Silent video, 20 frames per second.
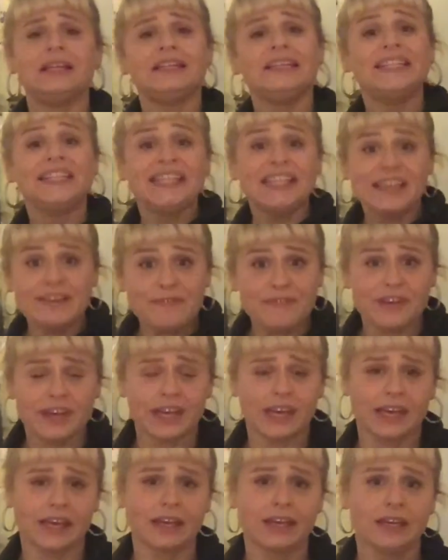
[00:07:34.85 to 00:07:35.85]

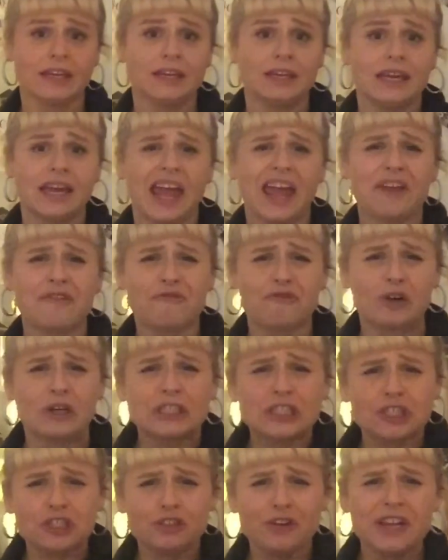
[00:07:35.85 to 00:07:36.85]
living in
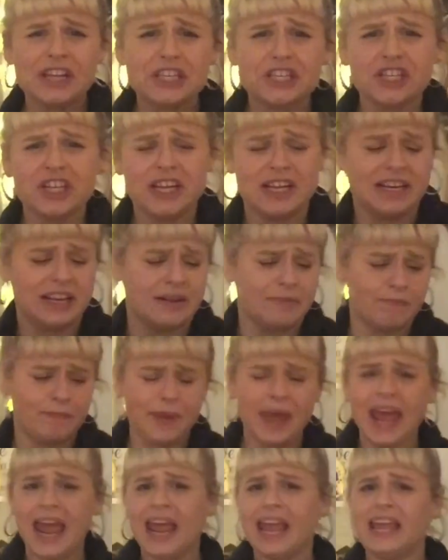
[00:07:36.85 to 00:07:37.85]
frustration, in
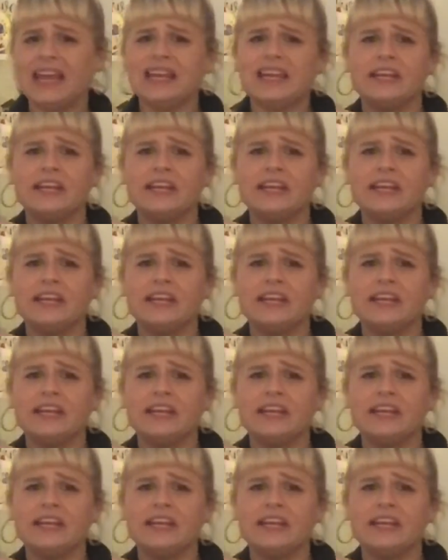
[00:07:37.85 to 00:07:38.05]
pain,